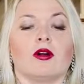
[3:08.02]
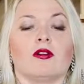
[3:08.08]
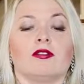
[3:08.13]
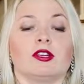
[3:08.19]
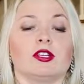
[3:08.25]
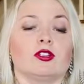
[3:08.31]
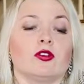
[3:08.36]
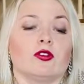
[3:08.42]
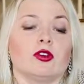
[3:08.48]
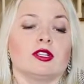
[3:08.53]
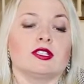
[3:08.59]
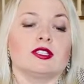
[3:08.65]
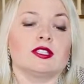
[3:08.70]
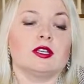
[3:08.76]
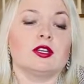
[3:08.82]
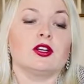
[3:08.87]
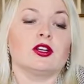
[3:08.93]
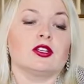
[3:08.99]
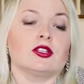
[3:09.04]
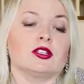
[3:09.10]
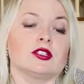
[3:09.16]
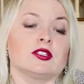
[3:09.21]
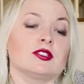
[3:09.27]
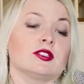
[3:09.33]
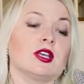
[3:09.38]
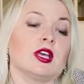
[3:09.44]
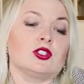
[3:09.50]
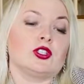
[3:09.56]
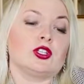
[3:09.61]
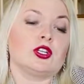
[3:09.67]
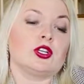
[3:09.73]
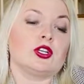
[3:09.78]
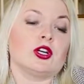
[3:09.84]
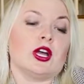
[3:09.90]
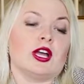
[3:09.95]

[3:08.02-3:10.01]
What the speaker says: Victoria's Secret is chic